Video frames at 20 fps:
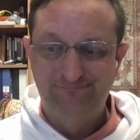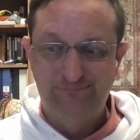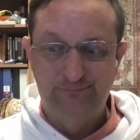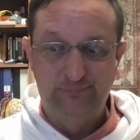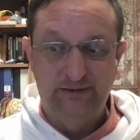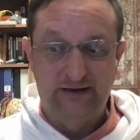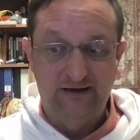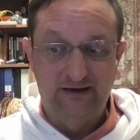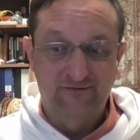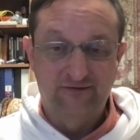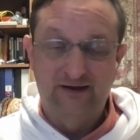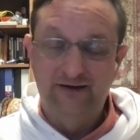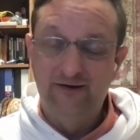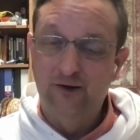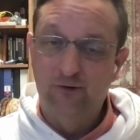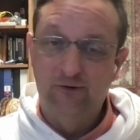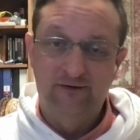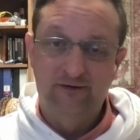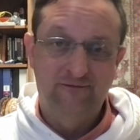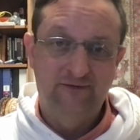Because I
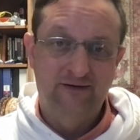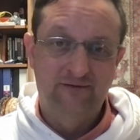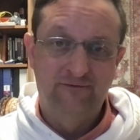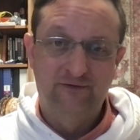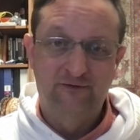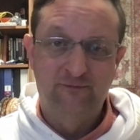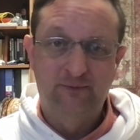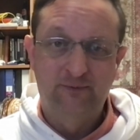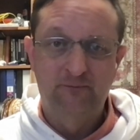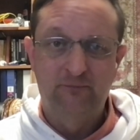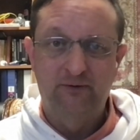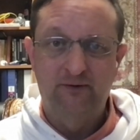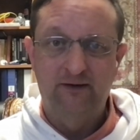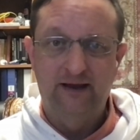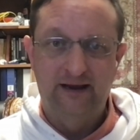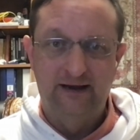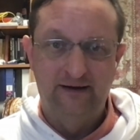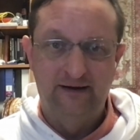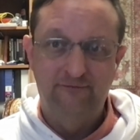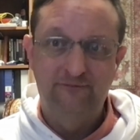know if it's been,
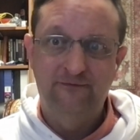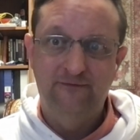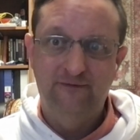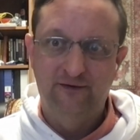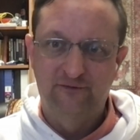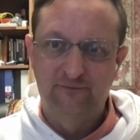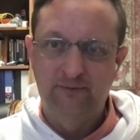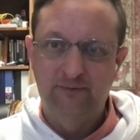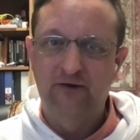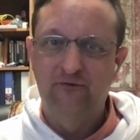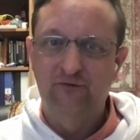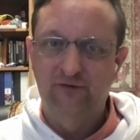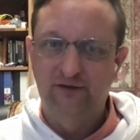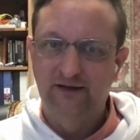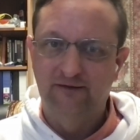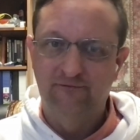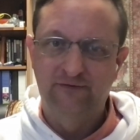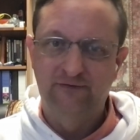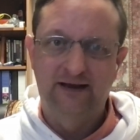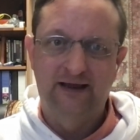and
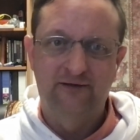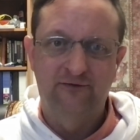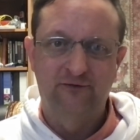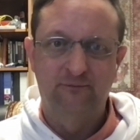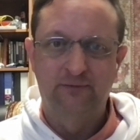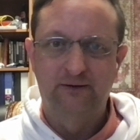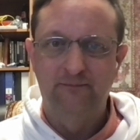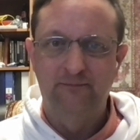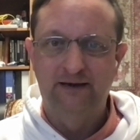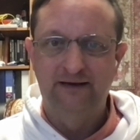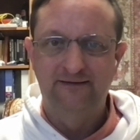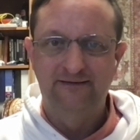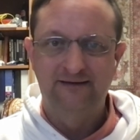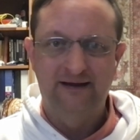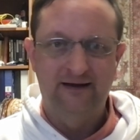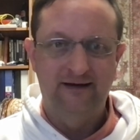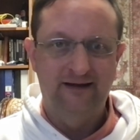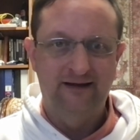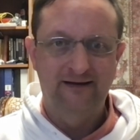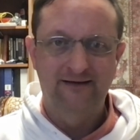especially if it hasn't been
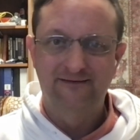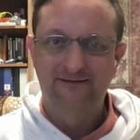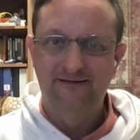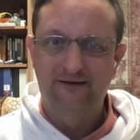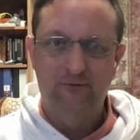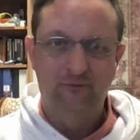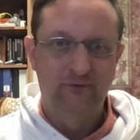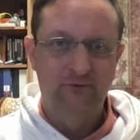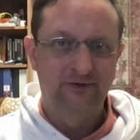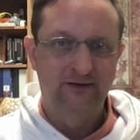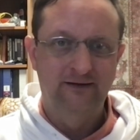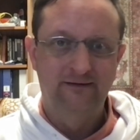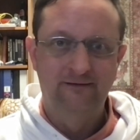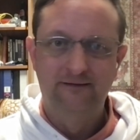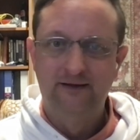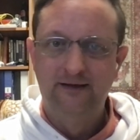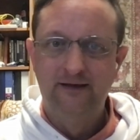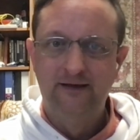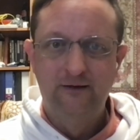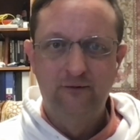maintained, I can tell within
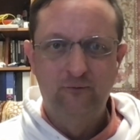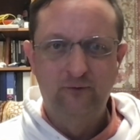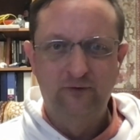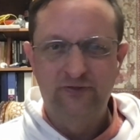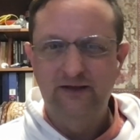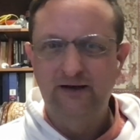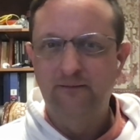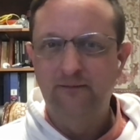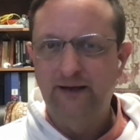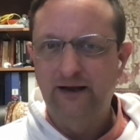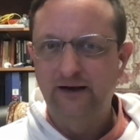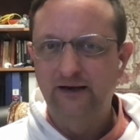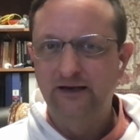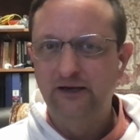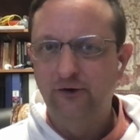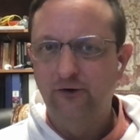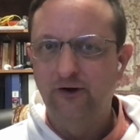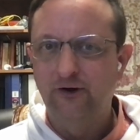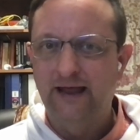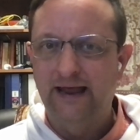about a
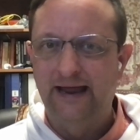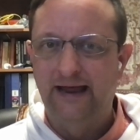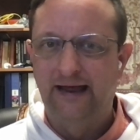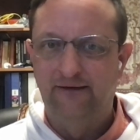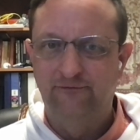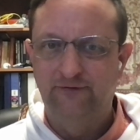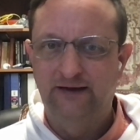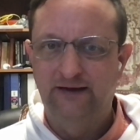year and a half.